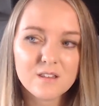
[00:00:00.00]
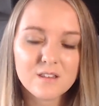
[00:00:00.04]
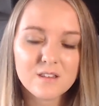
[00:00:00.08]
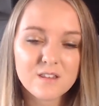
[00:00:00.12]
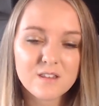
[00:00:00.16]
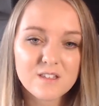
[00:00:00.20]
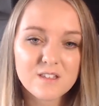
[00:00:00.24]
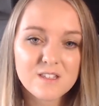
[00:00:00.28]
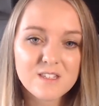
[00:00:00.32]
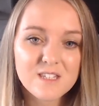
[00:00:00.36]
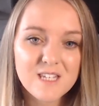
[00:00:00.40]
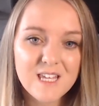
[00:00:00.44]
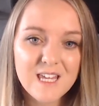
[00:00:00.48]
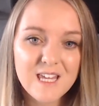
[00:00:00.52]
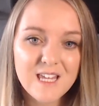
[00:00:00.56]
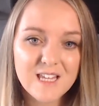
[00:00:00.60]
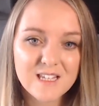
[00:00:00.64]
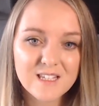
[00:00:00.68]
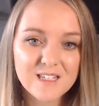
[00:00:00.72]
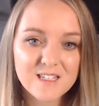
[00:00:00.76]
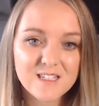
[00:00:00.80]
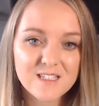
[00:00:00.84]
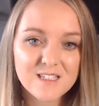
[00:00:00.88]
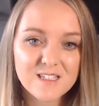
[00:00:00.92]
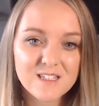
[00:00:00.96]
the
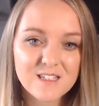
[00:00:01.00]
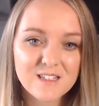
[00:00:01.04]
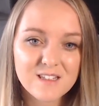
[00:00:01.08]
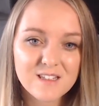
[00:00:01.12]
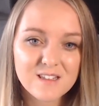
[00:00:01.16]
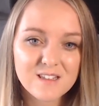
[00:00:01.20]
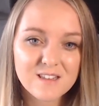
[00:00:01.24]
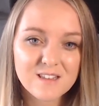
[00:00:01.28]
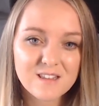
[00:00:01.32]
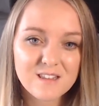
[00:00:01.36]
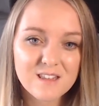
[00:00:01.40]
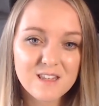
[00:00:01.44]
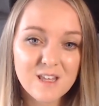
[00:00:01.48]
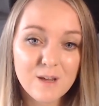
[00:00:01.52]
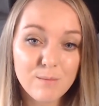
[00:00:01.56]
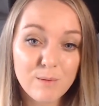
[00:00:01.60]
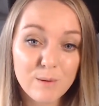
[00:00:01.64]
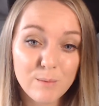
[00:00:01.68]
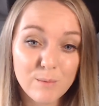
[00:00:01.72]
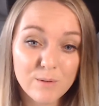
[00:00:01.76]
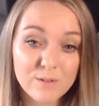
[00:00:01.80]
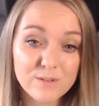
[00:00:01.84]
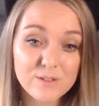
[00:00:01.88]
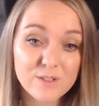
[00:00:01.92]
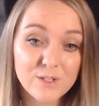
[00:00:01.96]
seeds that we
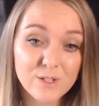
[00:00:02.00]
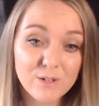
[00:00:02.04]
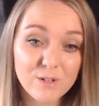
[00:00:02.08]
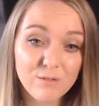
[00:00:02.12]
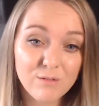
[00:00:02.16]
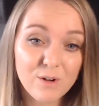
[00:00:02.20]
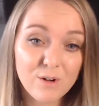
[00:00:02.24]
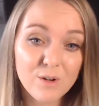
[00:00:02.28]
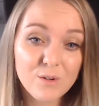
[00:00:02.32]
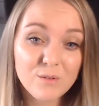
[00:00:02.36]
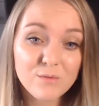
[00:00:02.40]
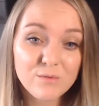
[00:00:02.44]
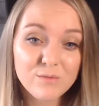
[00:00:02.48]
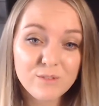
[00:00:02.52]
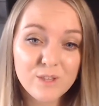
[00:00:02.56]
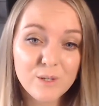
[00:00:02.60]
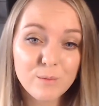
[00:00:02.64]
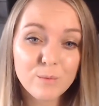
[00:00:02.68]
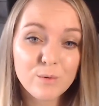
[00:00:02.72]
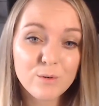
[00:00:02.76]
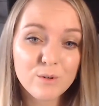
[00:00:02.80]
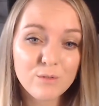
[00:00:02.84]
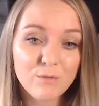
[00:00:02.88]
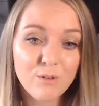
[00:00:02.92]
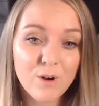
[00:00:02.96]
want to grow, they
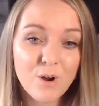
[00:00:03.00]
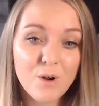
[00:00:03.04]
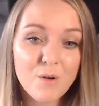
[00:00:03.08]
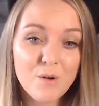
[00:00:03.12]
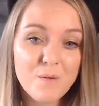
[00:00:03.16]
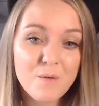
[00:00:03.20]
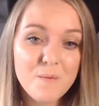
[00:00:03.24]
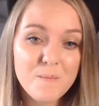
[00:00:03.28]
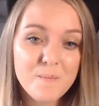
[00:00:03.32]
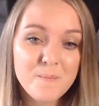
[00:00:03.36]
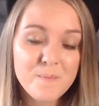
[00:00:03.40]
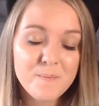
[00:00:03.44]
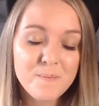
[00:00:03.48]
will grow.